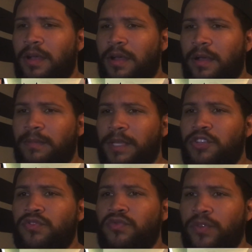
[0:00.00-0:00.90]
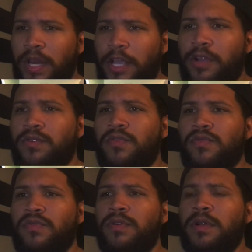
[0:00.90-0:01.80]
Um, it's really
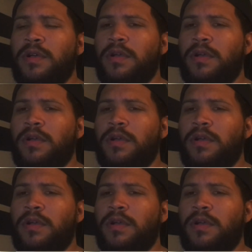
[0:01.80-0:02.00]
cool.